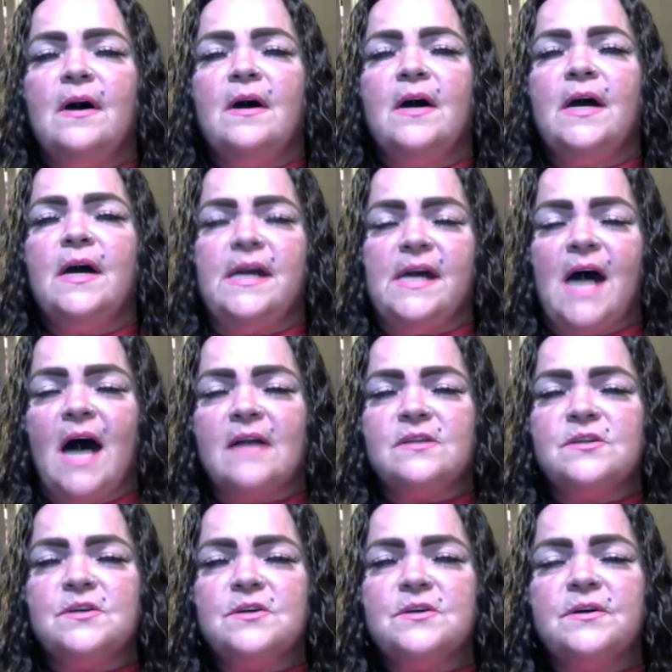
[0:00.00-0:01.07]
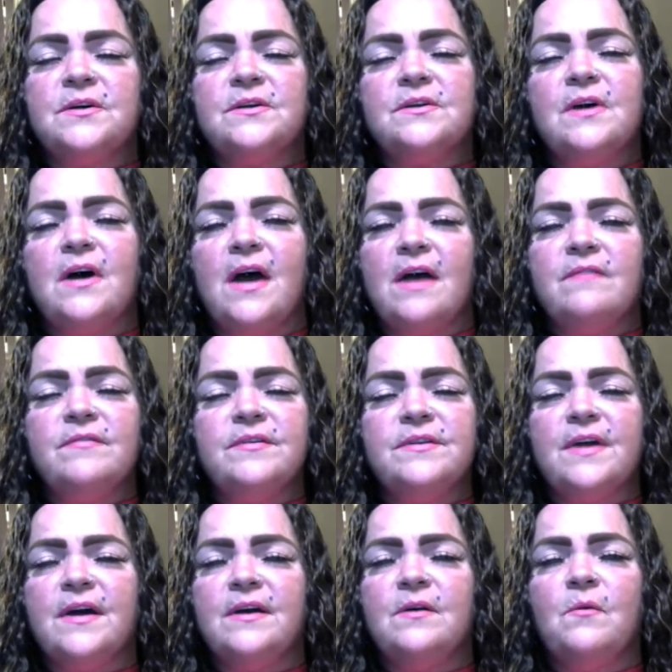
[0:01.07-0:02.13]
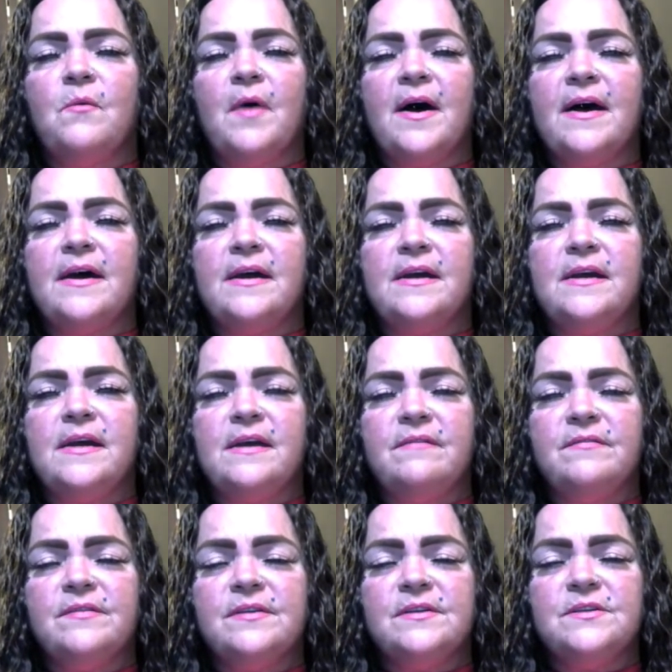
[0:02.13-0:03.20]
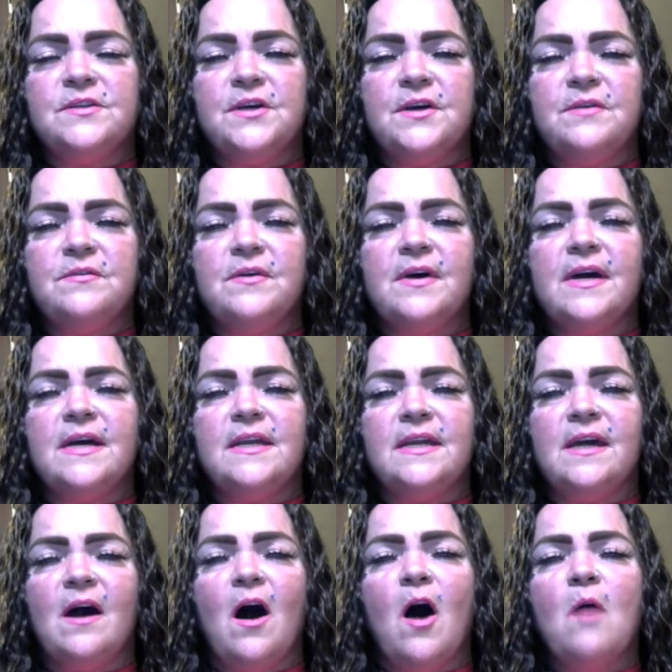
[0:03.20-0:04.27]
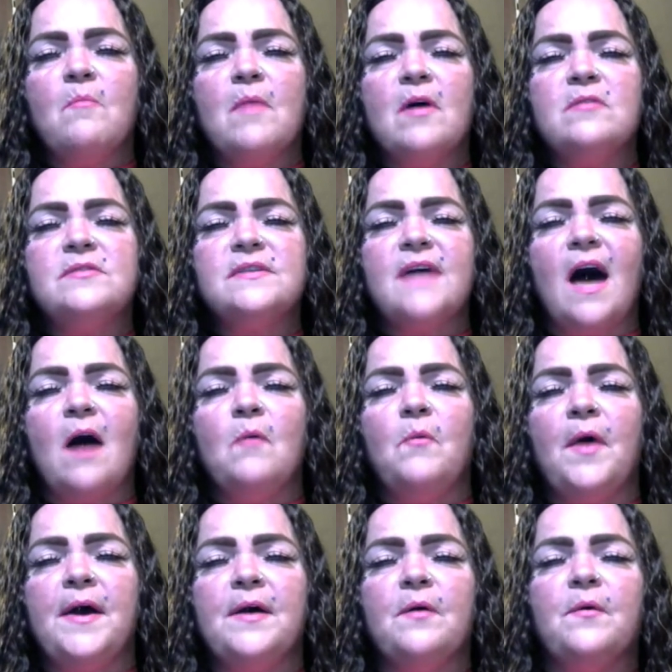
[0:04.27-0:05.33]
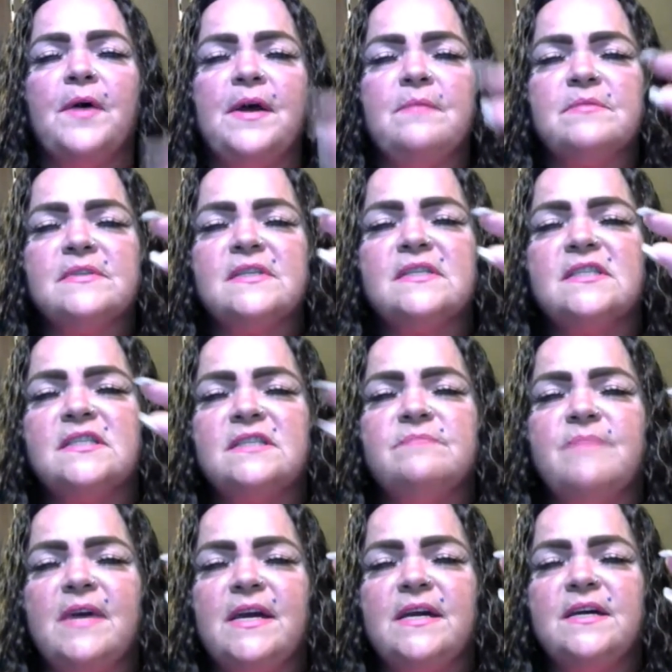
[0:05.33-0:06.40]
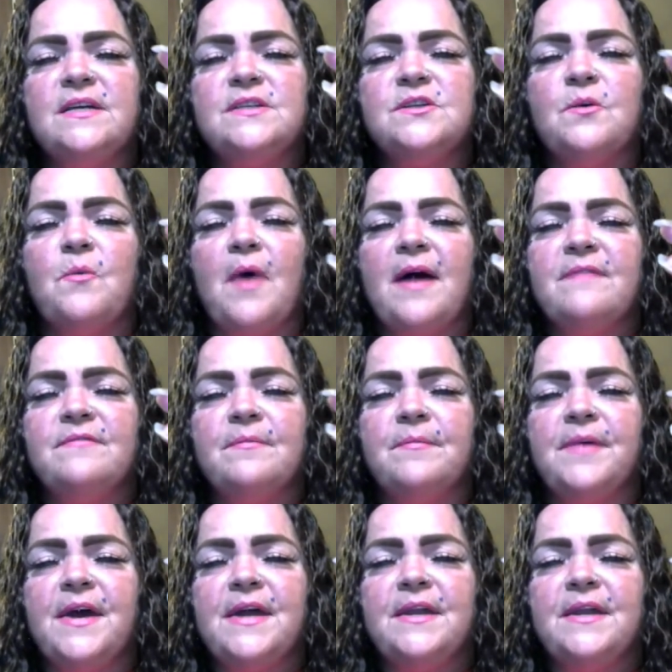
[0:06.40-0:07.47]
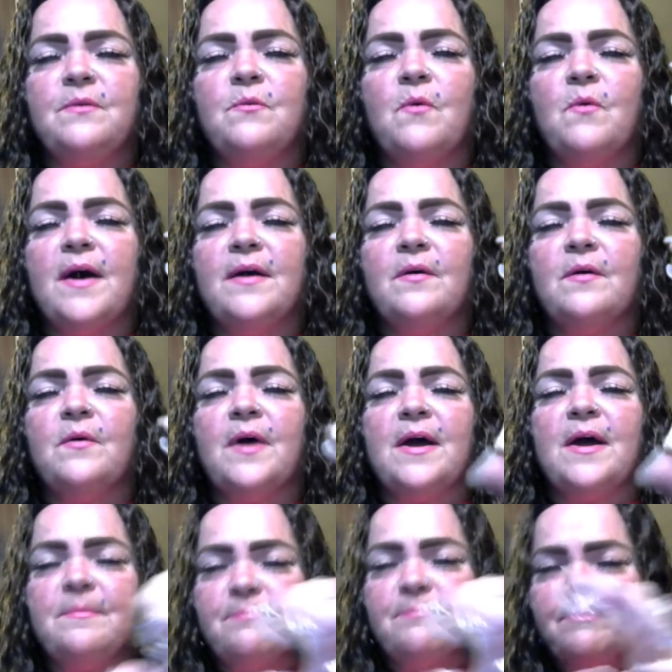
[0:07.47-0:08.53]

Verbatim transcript: he I took everything away, even the tuna, and he almost got well. He was a smidge away from getting well, and